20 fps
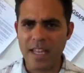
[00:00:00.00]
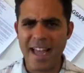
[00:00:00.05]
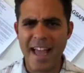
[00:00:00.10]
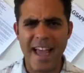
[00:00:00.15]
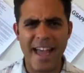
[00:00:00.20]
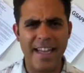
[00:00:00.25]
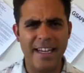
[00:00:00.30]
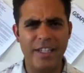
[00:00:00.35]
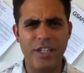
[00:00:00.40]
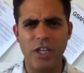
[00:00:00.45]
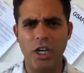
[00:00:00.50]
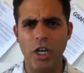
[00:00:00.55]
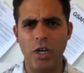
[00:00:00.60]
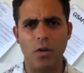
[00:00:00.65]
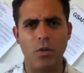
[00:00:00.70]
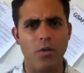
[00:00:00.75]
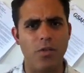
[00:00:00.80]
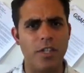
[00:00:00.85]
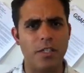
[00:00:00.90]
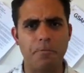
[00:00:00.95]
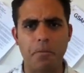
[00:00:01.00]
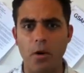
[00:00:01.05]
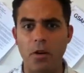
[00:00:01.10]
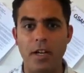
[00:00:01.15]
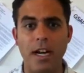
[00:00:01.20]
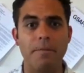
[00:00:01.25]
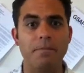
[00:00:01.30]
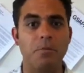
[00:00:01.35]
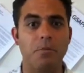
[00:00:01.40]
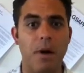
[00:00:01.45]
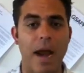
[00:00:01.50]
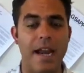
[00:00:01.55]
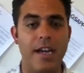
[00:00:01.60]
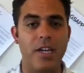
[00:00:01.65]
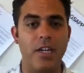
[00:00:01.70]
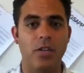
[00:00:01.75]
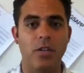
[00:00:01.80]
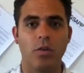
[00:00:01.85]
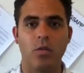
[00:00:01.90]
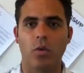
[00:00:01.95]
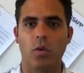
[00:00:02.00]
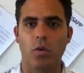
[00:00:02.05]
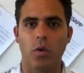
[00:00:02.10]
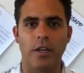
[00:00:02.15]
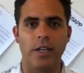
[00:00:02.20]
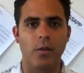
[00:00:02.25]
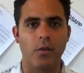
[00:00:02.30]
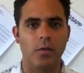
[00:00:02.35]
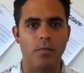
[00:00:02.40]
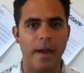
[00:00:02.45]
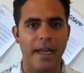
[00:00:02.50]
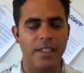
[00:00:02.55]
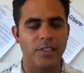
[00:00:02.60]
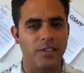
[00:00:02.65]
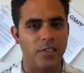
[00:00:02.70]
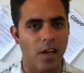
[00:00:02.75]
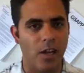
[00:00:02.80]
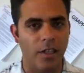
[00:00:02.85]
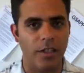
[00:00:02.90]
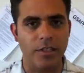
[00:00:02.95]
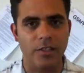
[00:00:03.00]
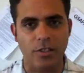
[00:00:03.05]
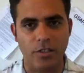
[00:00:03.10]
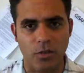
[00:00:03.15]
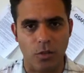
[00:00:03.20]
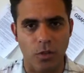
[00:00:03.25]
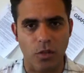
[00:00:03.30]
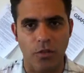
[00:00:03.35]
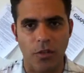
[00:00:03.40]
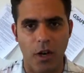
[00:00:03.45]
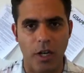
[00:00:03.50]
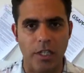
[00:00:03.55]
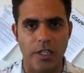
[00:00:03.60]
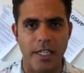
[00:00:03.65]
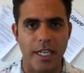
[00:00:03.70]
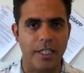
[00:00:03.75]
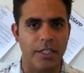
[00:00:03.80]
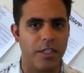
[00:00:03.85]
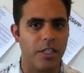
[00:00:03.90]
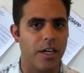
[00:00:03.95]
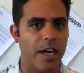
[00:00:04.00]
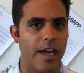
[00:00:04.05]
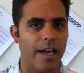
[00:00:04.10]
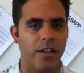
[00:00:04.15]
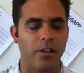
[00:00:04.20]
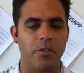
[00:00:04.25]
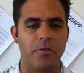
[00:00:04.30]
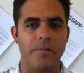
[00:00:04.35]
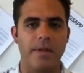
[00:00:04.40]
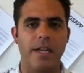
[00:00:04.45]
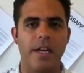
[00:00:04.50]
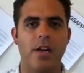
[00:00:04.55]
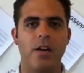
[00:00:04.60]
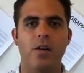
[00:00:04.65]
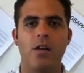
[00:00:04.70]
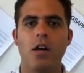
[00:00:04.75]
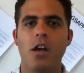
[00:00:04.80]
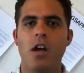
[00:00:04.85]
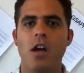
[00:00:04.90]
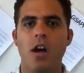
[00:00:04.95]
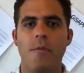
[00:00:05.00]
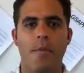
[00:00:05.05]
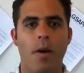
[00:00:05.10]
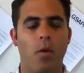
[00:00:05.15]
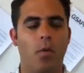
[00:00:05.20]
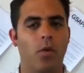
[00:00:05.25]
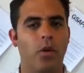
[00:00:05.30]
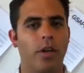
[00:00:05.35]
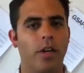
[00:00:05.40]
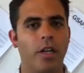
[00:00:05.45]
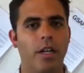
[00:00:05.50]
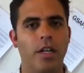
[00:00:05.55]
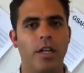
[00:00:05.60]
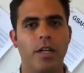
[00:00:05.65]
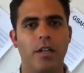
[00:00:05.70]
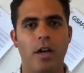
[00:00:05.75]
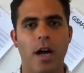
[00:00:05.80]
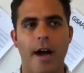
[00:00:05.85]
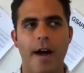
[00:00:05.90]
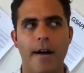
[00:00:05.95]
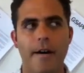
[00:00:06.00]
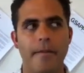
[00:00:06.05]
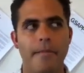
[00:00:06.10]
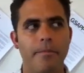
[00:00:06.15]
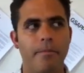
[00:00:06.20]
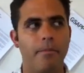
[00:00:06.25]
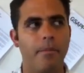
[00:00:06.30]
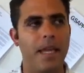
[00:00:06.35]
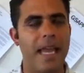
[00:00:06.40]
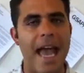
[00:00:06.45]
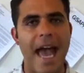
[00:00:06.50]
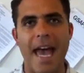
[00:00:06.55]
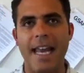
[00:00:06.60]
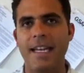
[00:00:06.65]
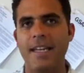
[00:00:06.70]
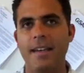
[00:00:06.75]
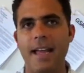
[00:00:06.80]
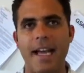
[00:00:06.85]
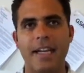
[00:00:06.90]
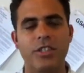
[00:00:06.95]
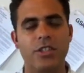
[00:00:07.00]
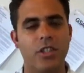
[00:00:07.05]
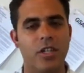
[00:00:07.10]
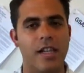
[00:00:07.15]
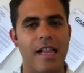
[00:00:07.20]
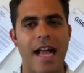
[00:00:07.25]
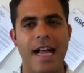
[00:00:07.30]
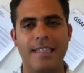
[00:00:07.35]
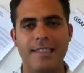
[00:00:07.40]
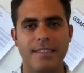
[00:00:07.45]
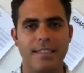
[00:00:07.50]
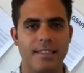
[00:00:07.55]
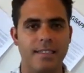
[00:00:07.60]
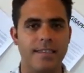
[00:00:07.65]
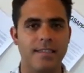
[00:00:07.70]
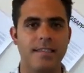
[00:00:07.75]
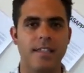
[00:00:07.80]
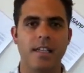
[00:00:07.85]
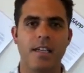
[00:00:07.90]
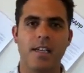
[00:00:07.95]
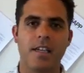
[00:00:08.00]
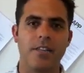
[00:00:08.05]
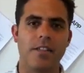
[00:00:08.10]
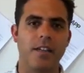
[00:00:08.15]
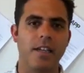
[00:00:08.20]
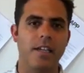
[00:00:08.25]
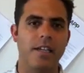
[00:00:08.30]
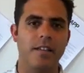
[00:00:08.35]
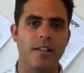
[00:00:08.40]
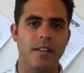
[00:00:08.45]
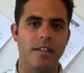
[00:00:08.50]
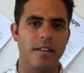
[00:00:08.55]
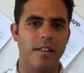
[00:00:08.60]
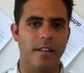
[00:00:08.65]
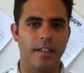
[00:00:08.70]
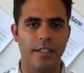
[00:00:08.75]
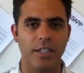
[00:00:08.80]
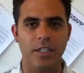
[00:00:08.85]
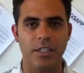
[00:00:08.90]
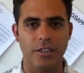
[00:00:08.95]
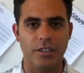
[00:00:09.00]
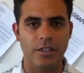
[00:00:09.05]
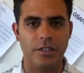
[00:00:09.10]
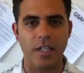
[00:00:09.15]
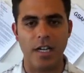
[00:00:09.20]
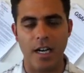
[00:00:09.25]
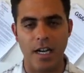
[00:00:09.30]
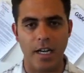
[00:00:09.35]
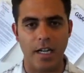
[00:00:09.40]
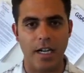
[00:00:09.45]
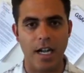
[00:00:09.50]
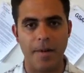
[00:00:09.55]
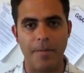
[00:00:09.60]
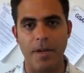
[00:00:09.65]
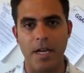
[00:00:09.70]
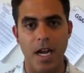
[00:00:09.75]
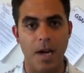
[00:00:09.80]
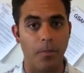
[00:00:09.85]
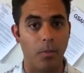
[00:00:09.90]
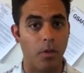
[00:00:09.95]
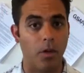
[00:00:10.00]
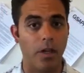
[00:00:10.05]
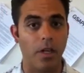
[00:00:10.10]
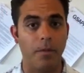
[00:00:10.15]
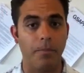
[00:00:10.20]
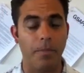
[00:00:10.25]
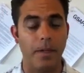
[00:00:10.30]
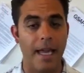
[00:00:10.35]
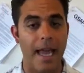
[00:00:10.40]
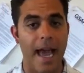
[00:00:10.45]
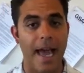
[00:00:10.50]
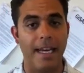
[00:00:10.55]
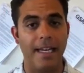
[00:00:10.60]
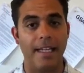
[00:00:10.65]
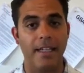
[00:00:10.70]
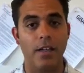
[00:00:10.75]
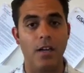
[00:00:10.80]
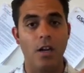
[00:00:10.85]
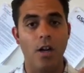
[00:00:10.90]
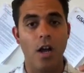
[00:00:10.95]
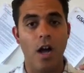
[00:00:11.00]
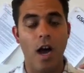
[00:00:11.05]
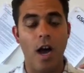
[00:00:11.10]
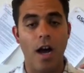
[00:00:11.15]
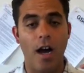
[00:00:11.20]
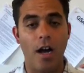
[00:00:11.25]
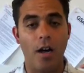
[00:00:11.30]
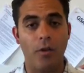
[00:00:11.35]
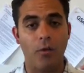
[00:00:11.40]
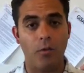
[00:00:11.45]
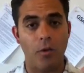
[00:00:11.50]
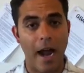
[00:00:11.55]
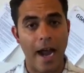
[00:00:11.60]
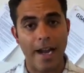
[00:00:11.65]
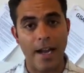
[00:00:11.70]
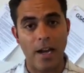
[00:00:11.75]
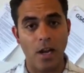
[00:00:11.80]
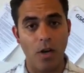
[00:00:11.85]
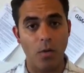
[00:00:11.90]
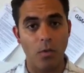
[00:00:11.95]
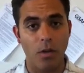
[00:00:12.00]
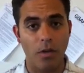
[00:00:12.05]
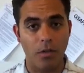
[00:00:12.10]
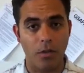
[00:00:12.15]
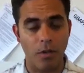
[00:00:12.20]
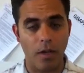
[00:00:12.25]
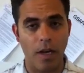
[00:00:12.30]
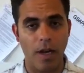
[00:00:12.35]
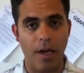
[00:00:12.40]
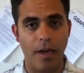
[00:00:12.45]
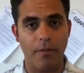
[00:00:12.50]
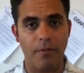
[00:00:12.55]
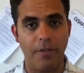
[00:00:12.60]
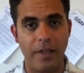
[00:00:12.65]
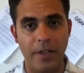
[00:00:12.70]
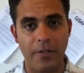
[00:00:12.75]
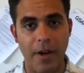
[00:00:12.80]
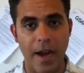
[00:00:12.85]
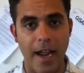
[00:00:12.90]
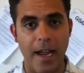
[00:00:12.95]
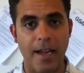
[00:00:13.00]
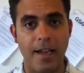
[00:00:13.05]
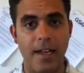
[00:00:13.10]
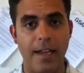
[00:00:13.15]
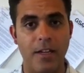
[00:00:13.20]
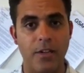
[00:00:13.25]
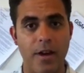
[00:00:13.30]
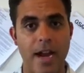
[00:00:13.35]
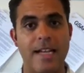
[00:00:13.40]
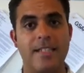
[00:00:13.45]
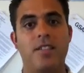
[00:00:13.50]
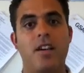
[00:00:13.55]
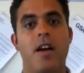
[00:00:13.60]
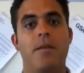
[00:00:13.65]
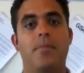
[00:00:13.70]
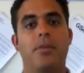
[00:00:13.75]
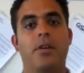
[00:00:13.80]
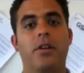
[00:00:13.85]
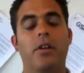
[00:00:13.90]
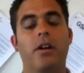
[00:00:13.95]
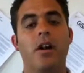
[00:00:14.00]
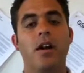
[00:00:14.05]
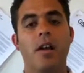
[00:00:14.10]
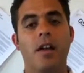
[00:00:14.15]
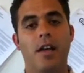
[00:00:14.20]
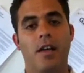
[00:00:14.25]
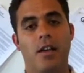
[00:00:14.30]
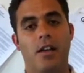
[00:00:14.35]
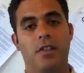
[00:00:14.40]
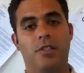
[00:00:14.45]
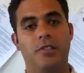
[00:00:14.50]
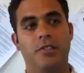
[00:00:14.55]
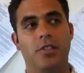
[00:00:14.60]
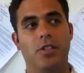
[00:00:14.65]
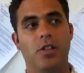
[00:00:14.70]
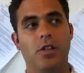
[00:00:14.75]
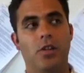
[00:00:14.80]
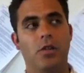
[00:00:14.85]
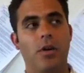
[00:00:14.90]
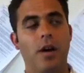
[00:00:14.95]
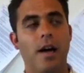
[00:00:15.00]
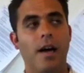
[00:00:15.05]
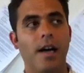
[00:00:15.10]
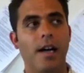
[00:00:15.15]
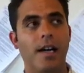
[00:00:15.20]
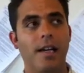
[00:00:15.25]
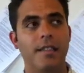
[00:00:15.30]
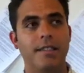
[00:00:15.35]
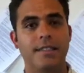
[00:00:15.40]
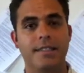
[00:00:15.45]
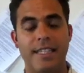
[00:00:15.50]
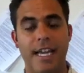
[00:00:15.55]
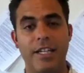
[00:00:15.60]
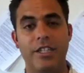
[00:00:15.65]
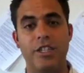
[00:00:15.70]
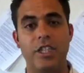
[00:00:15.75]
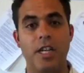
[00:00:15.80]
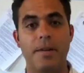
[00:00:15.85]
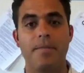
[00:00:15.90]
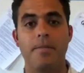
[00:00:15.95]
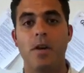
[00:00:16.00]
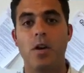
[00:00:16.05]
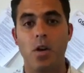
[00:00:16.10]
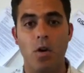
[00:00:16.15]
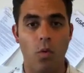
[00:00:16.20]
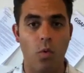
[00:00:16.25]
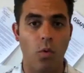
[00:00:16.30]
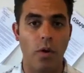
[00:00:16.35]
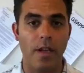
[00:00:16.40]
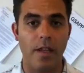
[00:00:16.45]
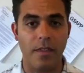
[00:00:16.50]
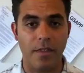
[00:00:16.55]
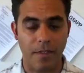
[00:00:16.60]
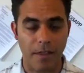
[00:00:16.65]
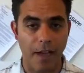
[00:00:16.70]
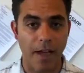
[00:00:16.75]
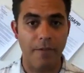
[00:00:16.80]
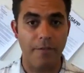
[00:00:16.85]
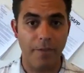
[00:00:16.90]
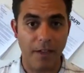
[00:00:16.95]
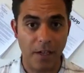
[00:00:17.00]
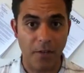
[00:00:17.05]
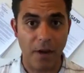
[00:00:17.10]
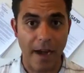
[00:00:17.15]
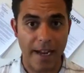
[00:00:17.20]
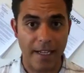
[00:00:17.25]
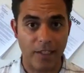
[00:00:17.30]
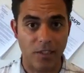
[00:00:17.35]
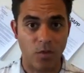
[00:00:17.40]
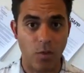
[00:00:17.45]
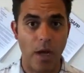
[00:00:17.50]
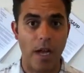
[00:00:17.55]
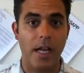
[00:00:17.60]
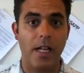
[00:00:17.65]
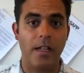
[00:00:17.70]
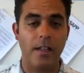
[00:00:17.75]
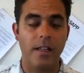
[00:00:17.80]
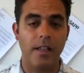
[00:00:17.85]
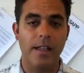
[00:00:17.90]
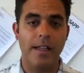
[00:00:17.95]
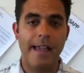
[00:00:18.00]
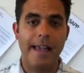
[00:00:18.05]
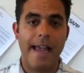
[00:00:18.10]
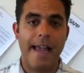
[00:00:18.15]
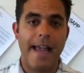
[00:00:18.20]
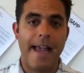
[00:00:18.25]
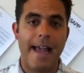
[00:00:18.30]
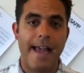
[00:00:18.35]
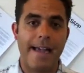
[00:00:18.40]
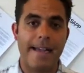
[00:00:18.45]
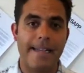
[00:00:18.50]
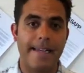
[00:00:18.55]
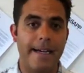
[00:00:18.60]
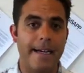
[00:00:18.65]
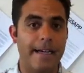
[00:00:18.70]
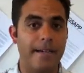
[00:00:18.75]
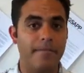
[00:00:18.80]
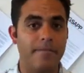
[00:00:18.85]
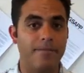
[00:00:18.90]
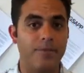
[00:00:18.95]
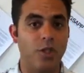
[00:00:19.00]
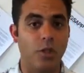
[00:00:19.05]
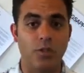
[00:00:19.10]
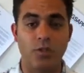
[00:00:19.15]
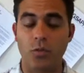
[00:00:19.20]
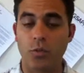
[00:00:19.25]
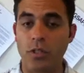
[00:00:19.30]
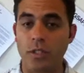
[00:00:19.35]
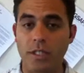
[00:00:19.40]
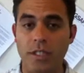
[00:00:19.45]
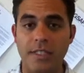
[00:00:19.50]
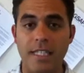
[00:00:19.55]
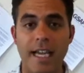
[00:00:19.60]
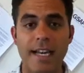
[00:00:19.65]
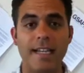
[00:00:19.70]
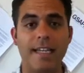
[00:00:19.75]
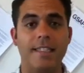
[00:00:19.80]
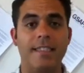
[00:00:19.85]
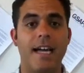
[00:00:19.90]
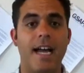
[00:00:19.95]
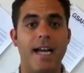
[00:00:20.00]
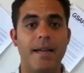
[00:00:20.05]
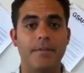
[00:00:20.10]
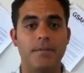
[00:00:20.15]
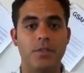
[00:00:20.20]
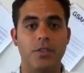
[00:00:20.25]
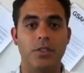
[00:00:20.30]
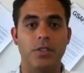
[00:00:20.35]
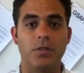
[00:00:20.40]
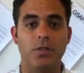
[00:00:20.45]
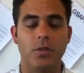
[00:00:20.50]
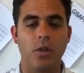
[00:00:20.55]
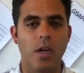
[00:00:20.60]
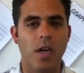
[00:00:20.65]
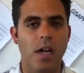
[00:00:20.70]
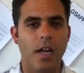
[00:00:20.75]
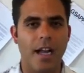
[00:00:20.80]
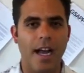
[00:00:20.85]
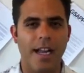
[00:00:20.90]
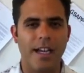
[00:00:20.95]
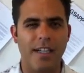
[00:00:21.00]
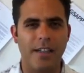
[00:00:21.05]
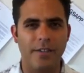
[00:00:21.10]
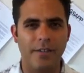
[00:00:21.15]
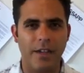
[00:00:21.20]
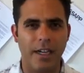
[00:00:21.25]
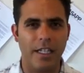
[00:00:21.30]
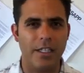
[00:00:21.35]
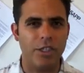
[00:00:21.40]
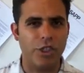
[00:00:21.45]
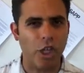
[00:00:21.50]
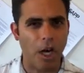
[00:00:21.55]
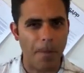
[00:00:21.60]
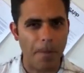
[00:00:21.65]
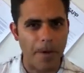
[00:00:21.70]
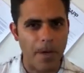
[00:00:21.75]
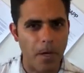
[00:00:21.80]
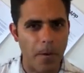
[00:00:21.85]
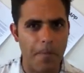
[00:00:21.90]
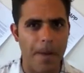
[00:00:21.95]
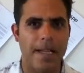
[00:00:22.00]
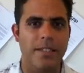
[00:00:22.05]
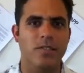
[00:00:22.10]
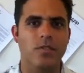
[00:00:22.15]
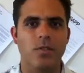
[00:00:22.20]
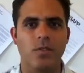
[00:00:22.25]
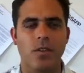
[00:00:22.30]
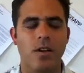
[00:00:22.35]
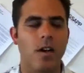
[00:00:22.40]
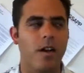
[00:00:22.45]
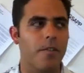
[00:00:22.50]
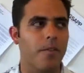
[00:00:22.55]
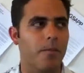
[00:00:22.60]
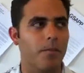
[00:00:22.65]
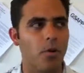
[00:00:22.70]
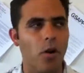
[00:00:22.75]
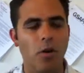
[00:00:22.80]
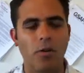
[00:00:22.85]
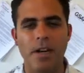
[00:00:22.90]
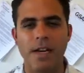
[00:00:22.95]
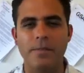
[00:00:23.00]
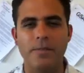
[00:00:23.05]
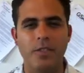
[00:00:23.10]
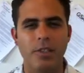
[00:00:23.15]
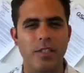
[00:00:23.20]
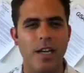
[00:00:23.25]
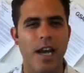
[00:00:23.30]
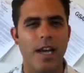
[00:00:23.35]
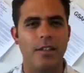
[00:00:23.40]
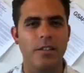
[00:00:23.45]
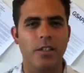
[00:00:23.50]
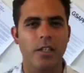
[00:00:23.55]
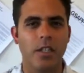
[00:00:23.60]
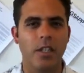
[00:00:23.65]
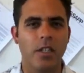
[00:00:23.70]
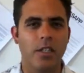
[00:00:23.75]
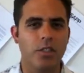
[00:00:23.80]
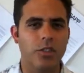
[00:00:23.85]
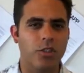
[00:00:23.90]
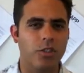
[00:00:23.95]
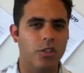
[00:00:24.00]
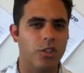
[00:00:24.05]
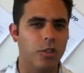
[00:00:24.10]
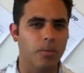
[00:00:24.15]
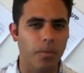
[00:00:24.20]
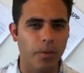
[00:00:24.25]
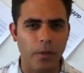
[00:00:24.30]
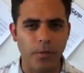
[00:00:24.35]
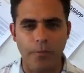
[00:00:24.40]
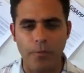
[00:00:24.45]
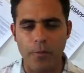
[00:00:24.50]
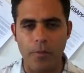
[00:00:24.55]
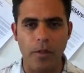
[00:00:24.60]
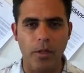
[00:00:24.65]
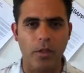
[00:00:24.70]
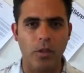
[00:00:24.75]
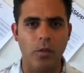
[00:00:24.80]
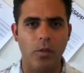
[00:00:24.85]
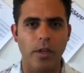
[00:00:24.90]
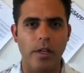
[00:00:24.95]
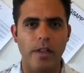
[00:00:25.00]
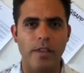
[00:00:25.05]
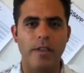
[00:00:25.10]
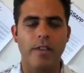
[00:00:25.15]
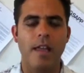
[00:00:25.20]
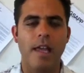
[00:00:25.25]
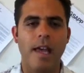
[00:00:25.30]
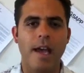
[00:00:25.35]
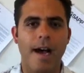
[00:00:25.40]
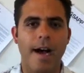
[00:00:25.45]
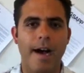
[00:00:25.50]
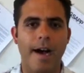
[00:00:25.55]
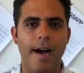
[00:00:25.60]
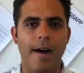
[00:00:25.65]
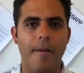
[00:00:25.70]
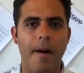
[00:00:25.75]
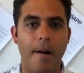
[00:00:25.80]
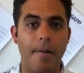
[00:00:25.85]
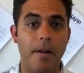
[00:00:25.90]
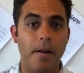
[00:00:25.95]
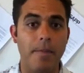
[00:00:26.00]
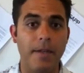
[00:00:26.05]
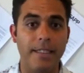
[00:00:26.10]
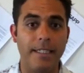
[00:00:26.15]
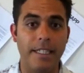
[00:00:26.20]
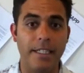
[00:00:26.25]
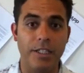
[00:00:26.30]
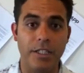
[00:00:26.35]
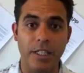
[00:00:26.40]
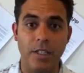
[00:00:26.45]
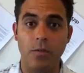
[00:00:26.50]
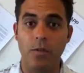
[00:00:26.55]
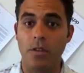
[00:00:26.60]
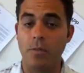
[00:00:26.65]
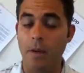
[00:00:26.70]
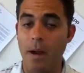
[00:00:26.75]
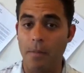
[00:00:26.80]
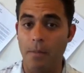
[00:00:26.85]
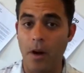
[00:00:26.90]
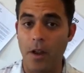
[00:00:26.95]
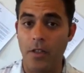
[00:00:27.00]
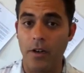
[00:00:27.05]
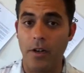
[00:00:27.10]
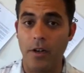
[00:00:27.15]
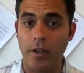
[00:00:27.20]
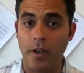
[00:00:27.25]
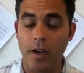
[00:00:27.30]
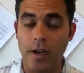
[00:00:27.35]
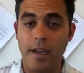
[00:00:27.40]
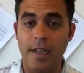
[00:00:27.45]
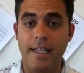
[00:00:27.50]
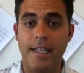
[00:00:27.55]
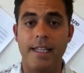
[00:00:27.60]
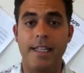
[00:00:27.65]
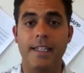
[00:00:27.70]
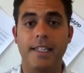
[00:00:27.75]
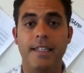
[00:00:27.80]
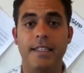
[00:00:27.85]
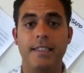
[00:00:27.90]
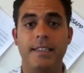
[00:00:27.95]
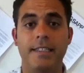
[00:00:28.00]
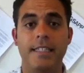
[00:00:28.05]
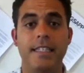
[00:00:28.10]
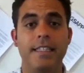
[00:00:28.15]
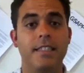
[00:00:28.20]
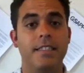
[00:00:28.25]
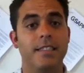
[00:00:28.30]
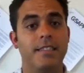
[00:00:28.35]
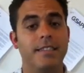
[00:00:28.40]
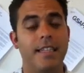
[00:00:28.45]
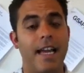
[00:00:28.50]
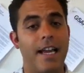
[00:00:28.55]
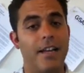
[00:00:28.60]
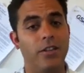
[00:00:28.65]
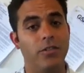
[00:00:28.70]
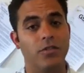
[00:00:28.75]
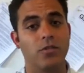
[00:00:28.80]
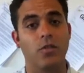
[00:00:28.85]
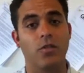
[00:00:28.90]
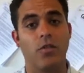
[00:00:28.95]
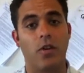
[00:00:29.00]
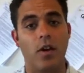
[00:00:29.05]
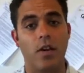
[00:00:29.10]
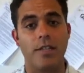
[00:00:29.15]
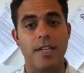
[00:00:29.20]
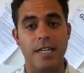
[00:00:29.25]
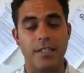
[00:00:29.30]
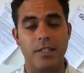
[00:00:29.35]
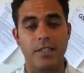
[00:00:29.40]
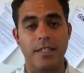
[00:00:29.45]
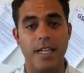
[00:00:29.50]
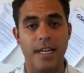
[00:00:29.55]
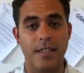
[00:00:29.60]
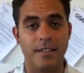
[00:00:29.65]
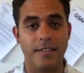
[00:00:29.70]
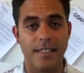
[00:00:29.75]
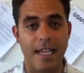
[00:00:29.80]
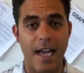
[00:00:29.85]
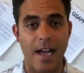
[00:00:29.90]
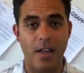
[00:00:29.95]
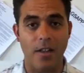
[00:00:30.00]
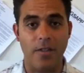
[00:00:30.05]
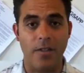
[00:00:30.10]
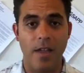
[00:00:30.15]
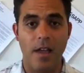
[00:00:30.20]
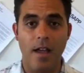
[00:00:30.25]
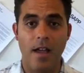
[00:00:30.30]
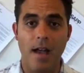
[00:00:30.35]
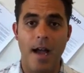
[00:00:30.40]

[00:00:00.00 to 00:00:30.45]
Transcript: This program is brand new. We're working with Mike Stallings, School of Architecture at El Camino, but we're going to be adding extra classes. In the years coming up, we're going to be adding Rhino with V-Ray and Grasshopper, and also SketchUp with V-Ray as well. And so it's a really exciting time to kind of sharpen your pencil on the programs you're not super familiar with. I'm going to be teaching it with my brother. He teaches at New School of Architecture down south.